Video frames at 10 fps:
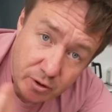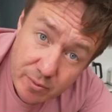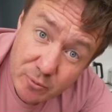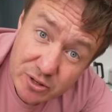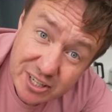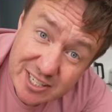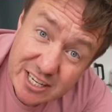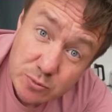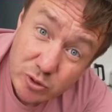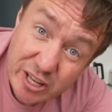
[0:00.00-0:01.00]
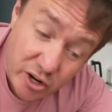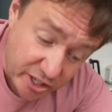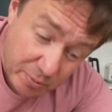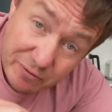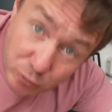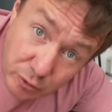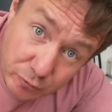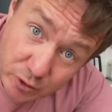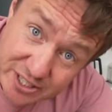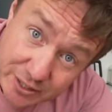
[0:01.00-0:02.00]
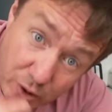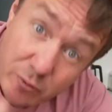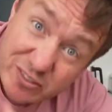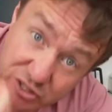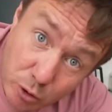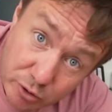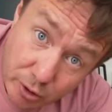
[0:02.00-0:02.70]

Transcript: But remember, I was going to test what they're like before freezing, where we've soaked